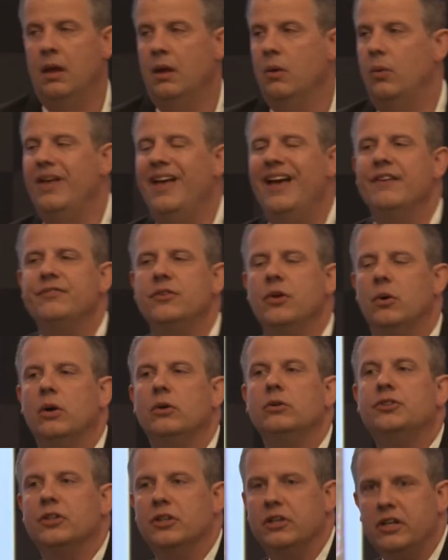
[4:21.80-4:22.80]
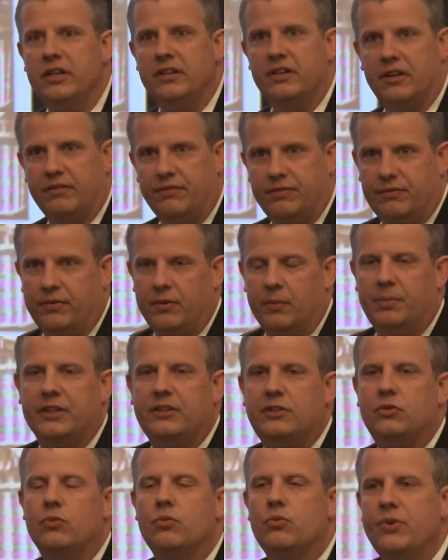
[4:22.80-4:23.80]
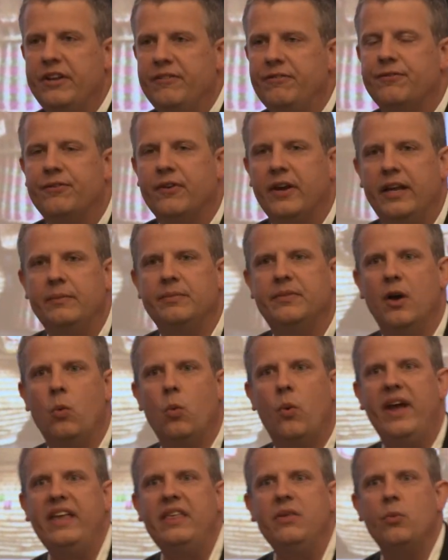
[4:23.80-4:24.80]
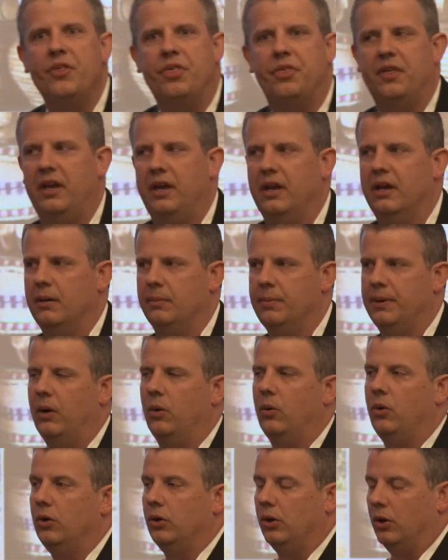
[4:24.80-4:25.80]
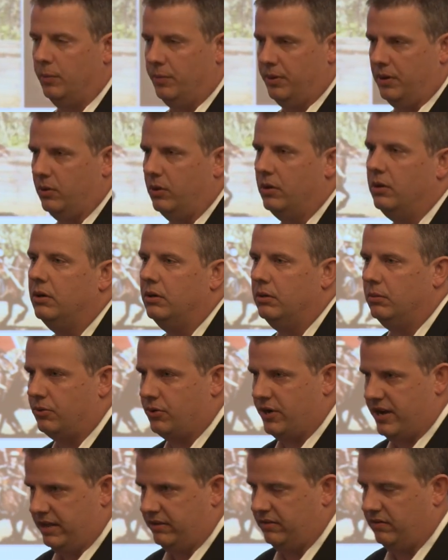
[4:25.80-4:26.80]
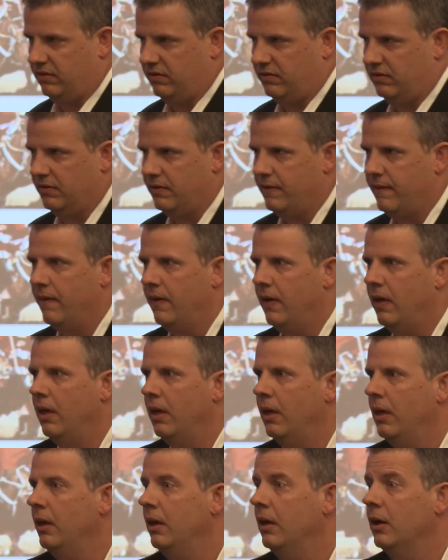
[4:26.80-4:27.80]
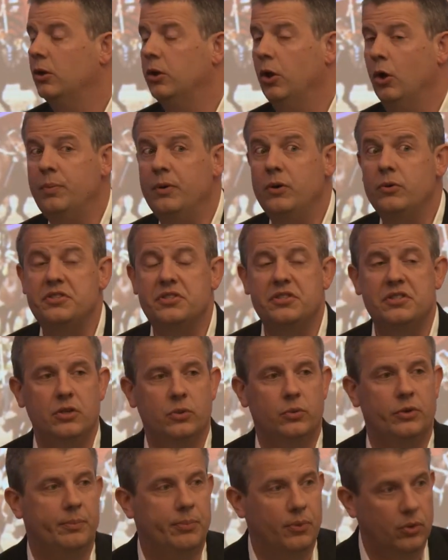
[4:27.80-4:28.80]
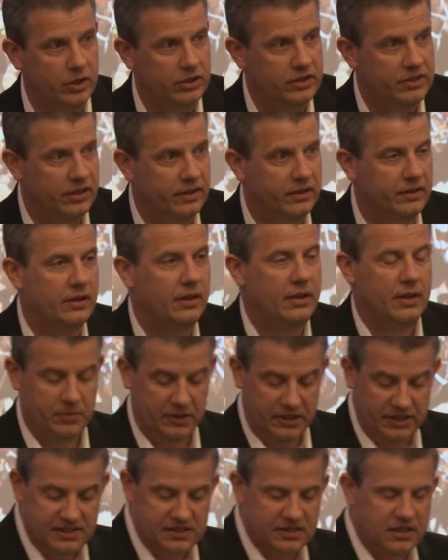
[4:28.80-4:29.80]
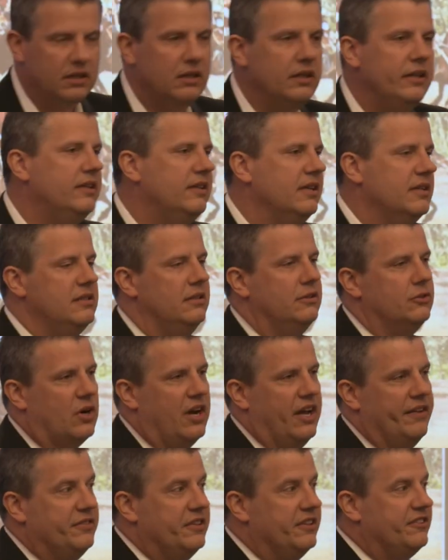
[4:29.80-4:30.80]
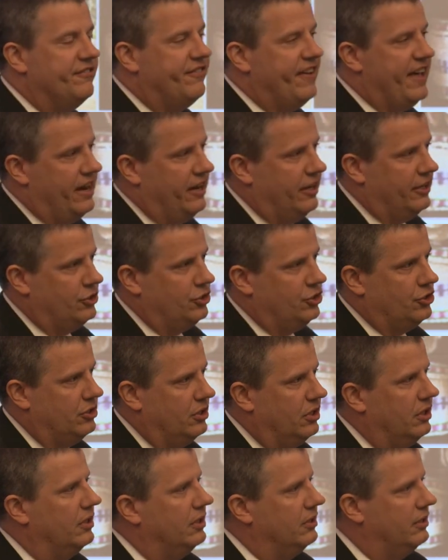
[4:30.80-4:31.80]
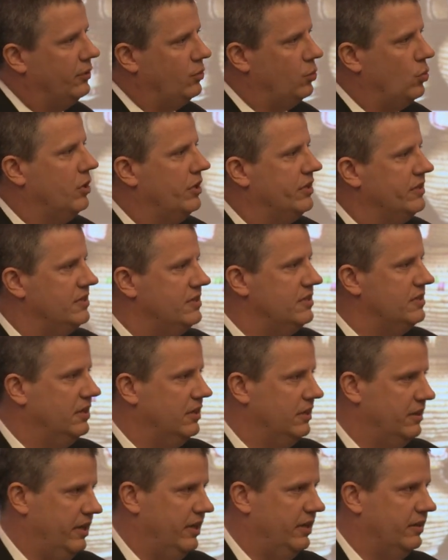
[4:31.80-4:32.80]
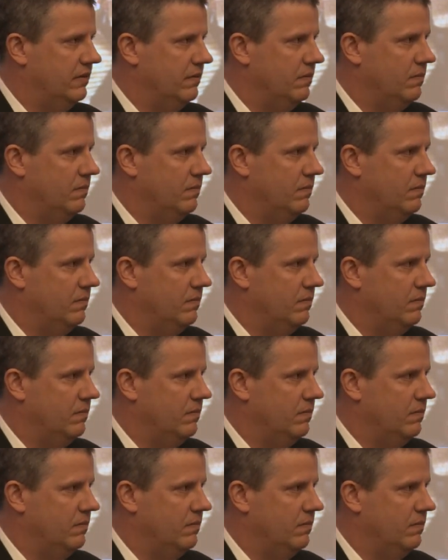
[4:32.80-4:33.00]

We have no alternative but to reframe the way we think about global brands. Global is still important, but it certainly doesn't drive the advantage that once did.